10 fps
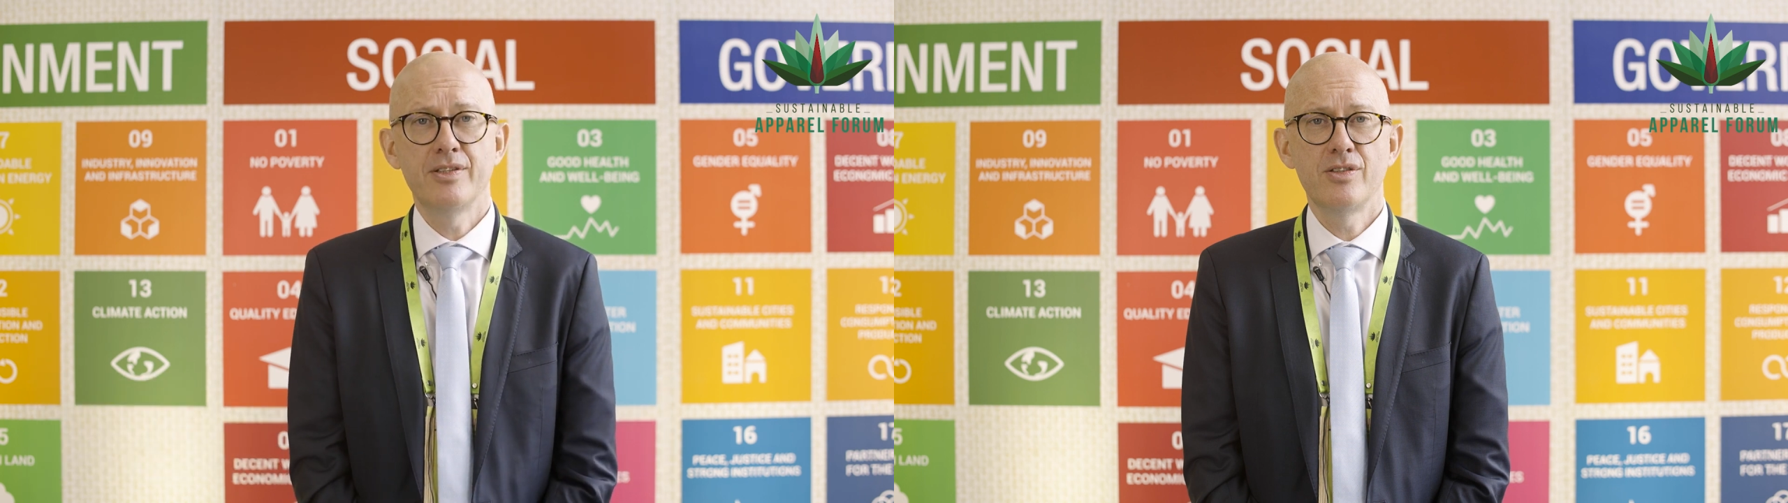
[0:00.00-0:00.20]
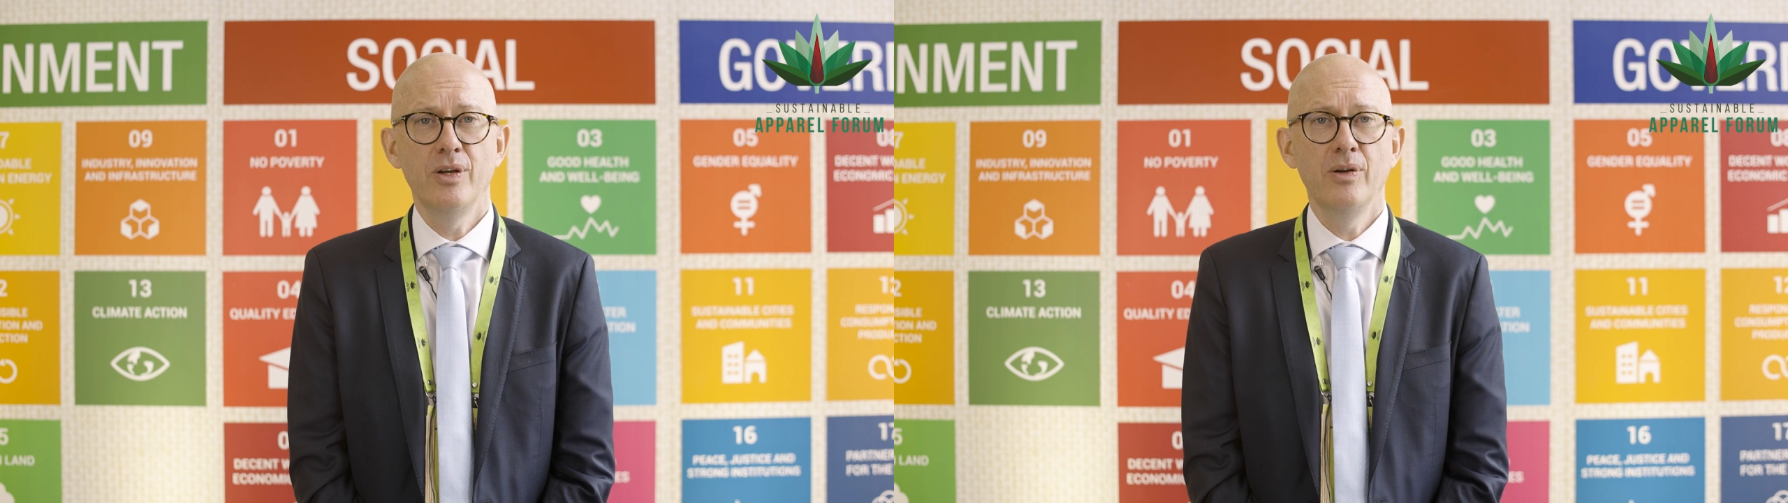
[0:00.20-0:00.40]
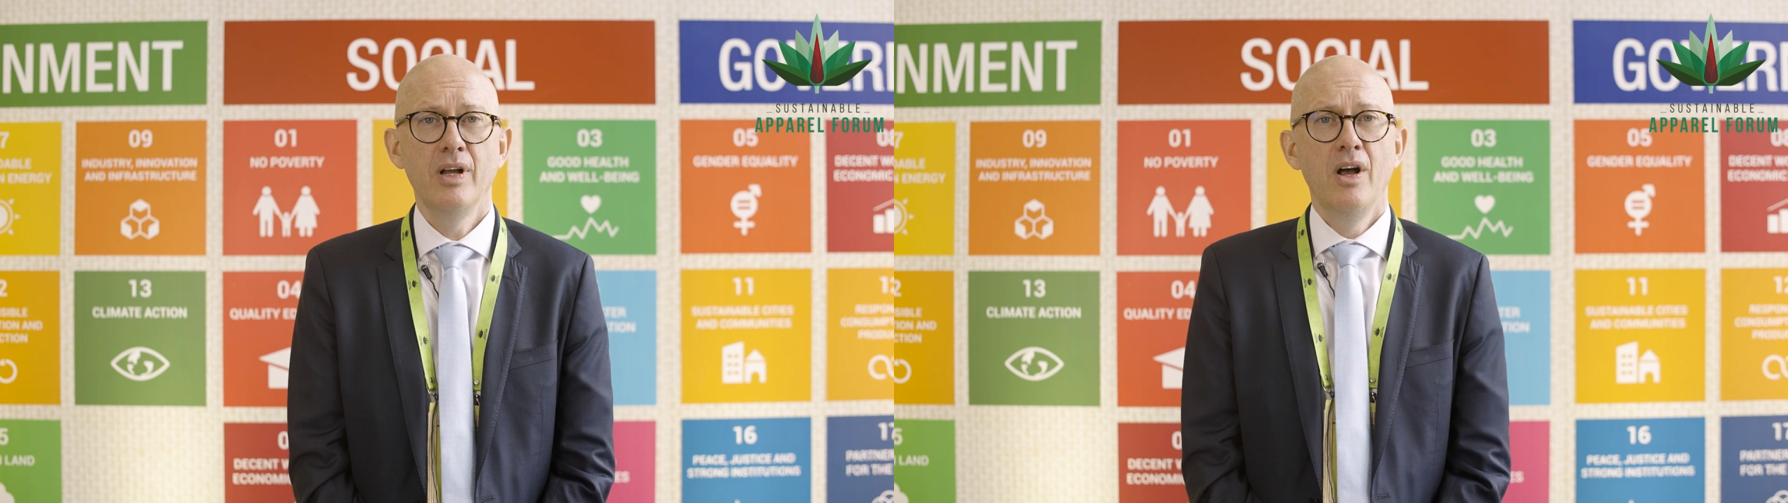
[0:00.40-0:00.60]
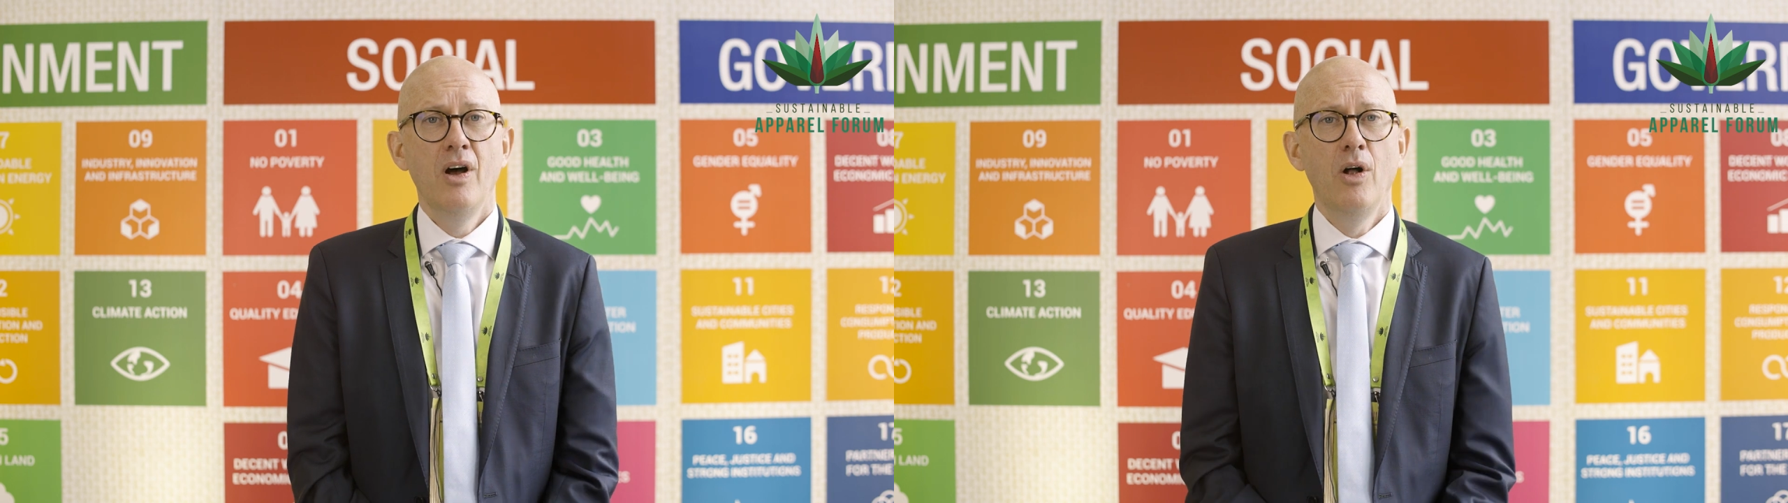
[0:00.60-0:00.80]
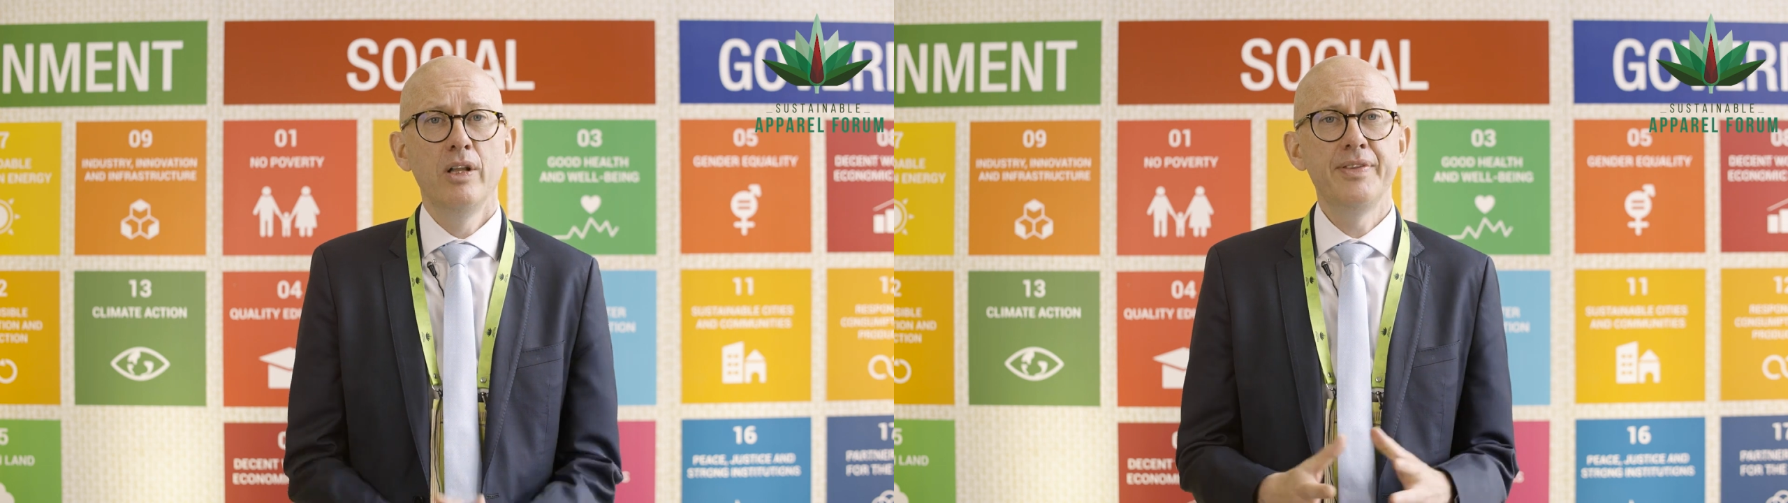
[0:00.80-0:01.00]
So
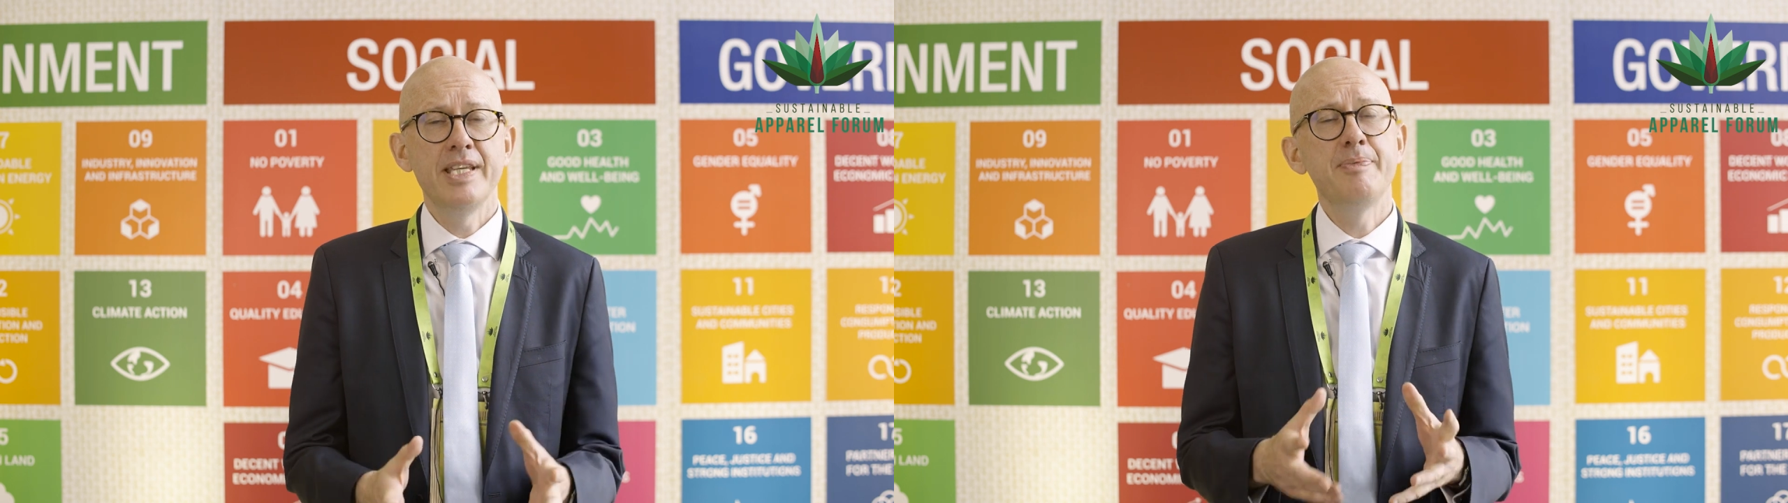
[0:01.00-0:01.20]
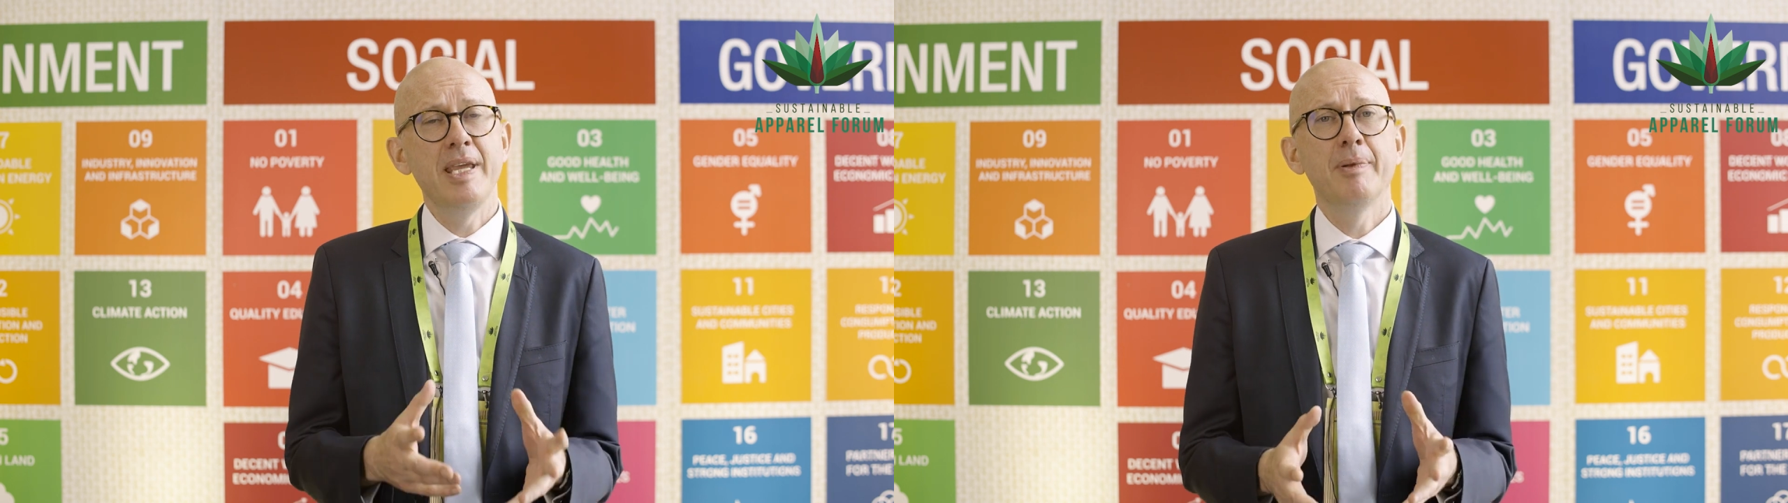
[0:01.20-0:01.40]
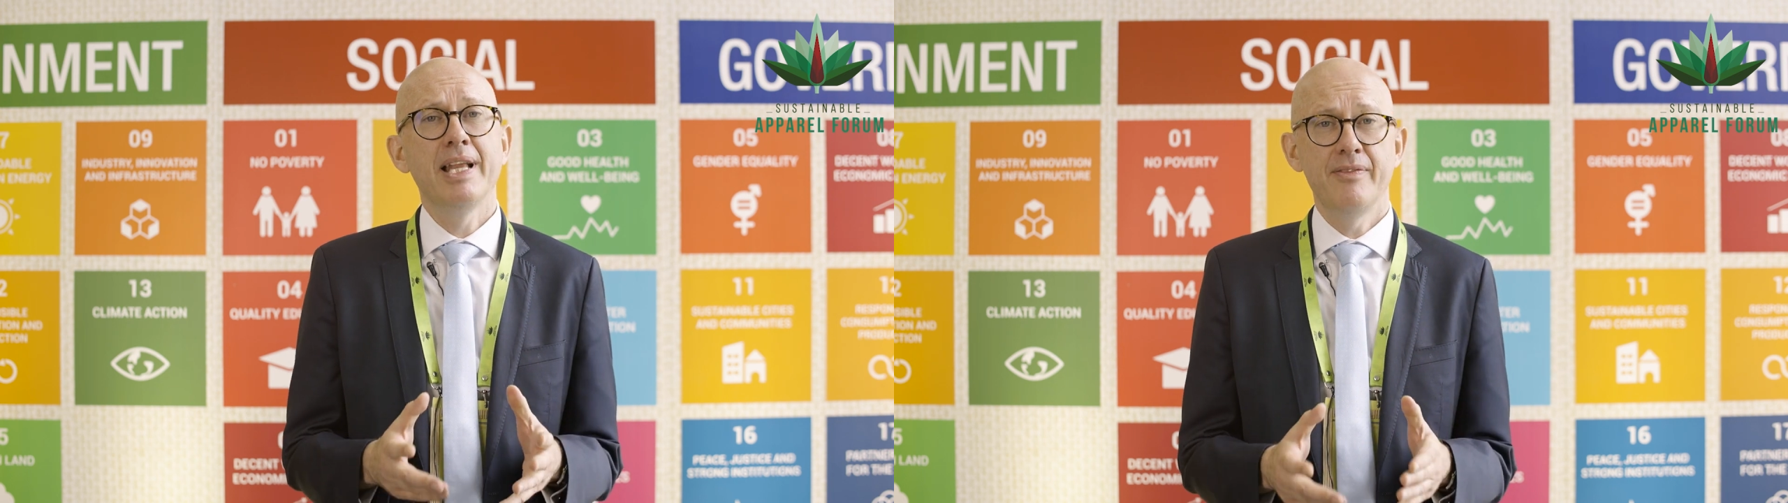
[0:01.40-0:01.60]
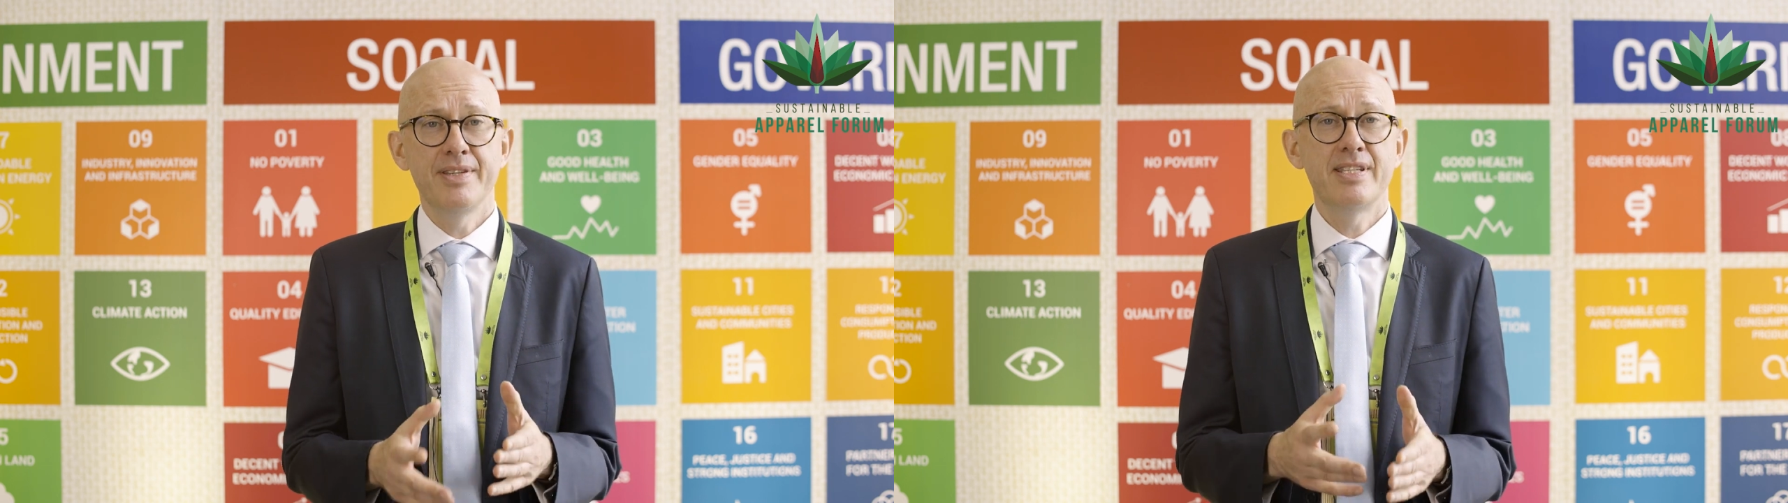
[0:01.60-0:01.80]
all of these people have a